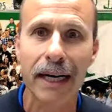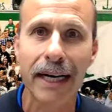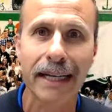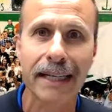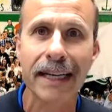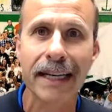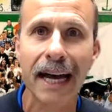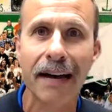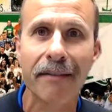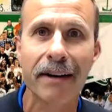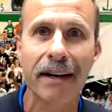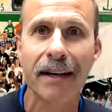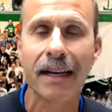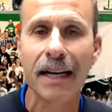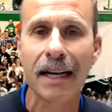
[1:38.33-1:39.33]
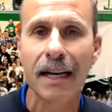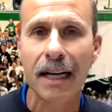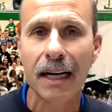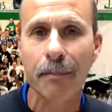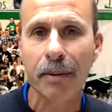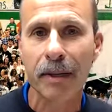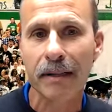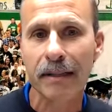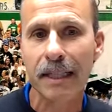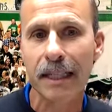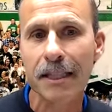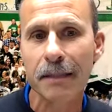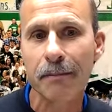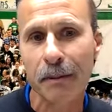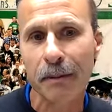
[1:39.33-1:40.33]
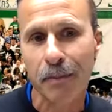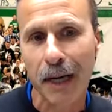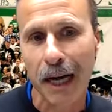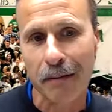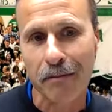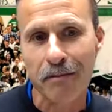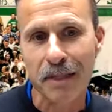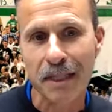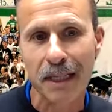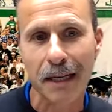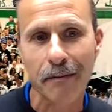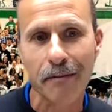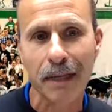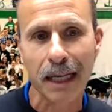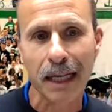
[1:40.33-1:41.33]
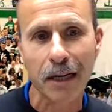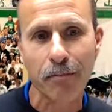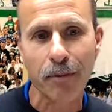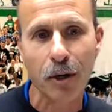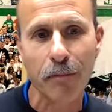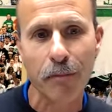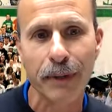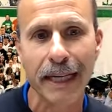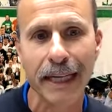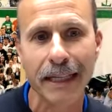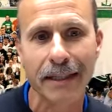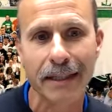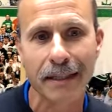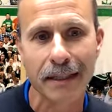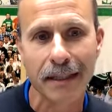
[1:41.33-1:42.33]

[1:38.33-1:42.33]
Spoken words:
I did have a couple of discipline problems, some inappropriate